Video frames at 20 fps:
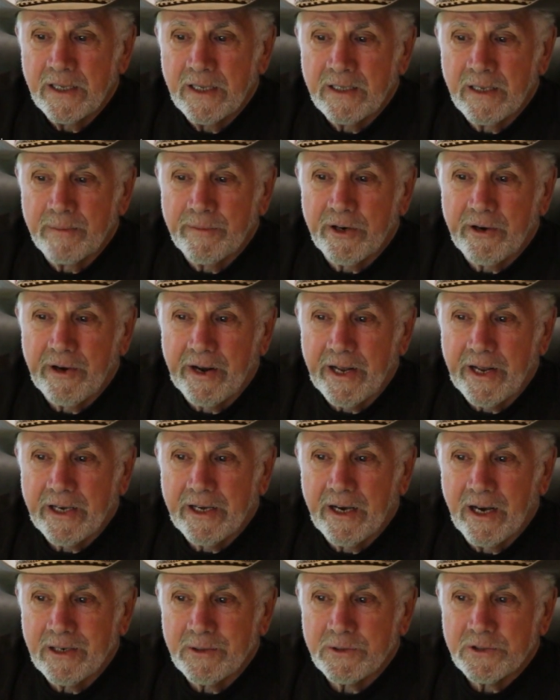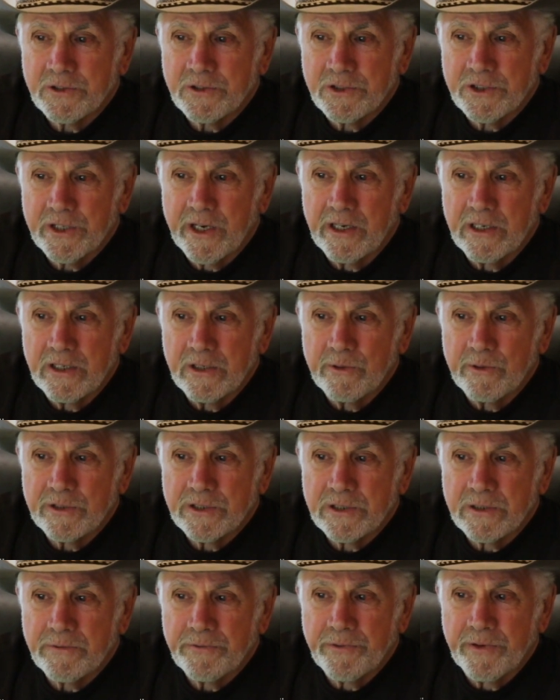Democratic Congressman John
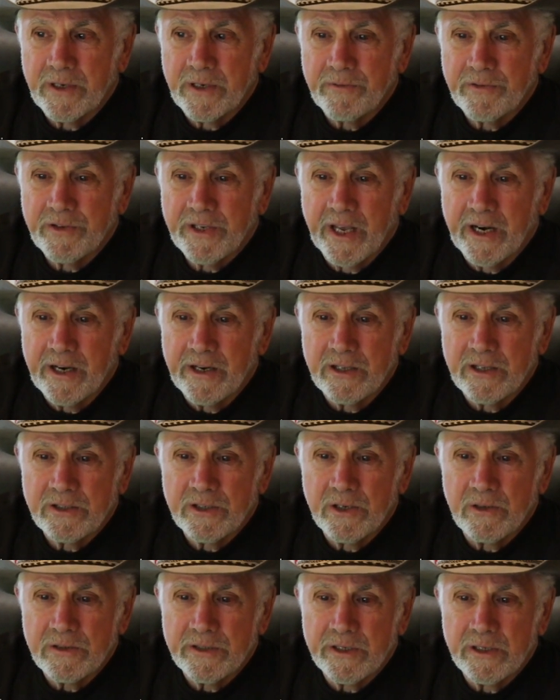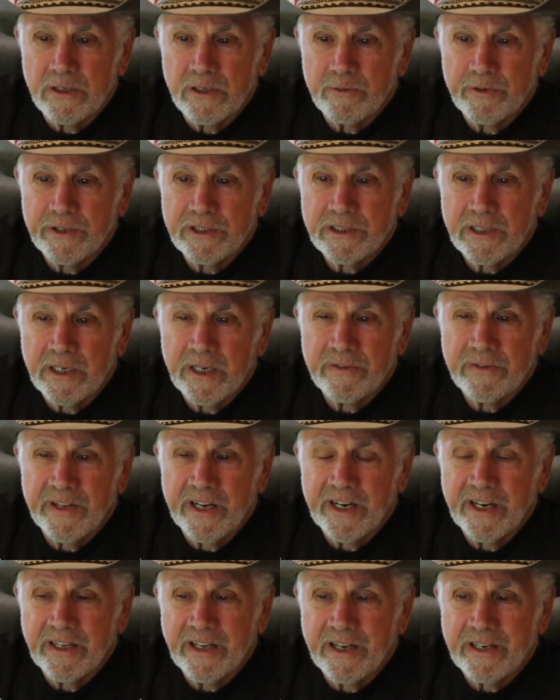Lewis, a friend of Kennedy, told The Hill recently
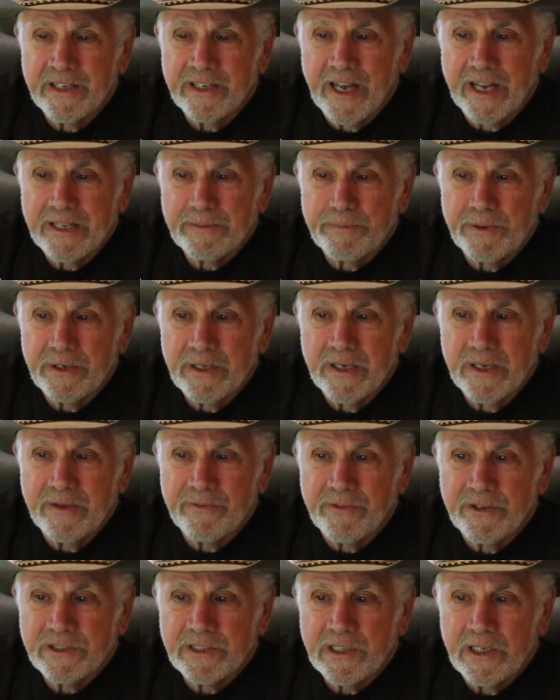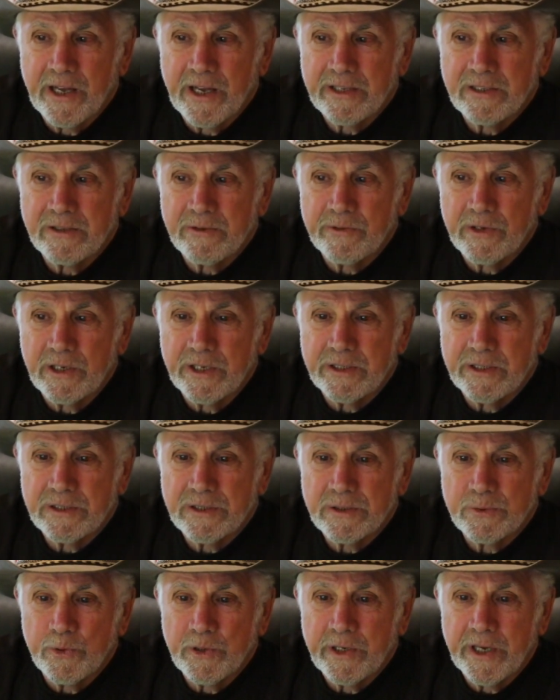that he did not believe the selected
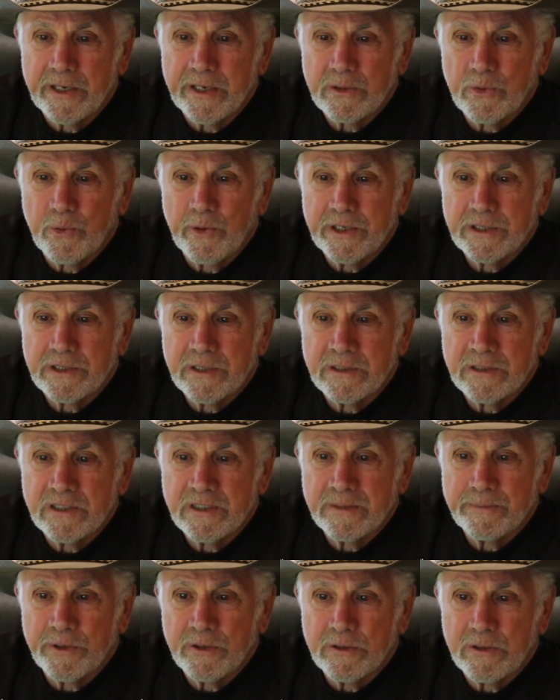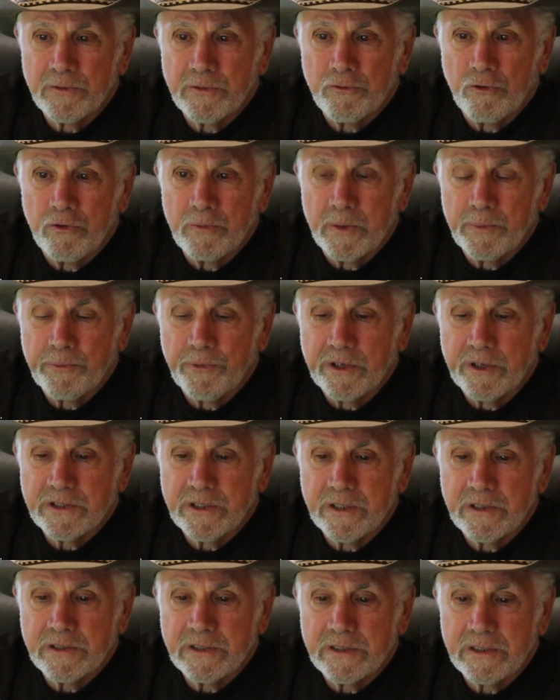release would end questions about the former
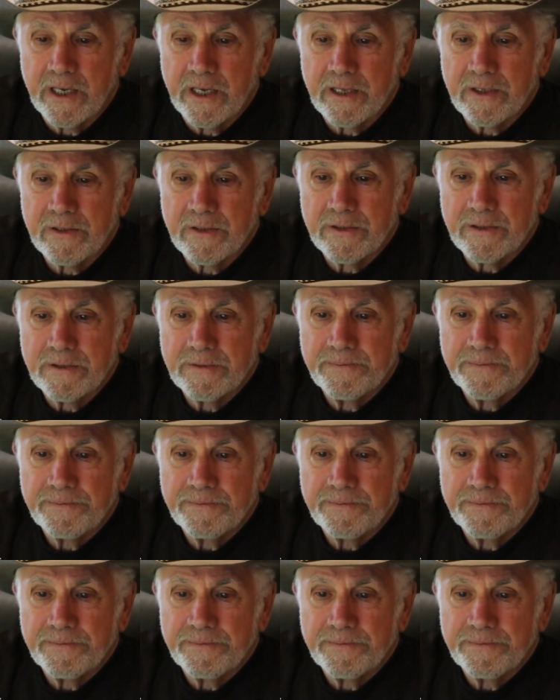president's death.